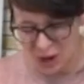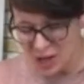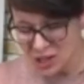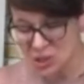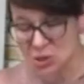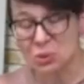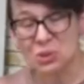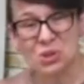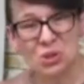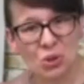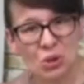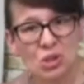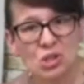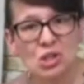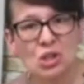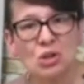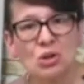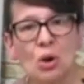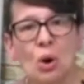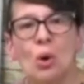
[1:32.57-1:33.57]
So it's good
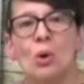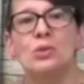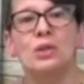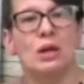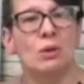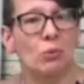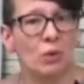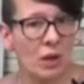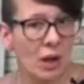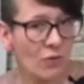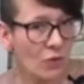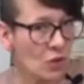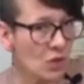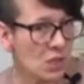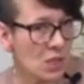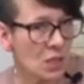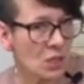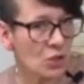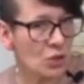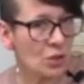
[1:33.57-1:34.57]
to know that whatever is
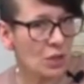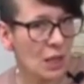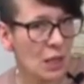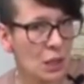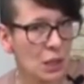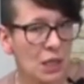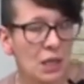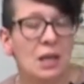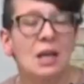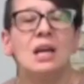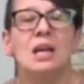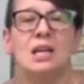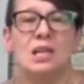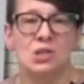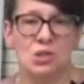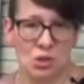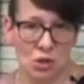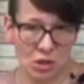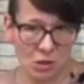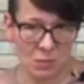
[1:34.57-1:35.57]
underneath it
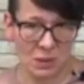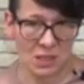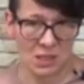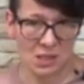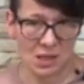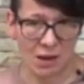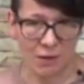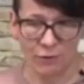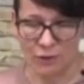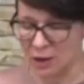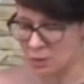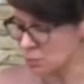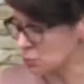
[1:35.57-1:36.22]
is going to be safe and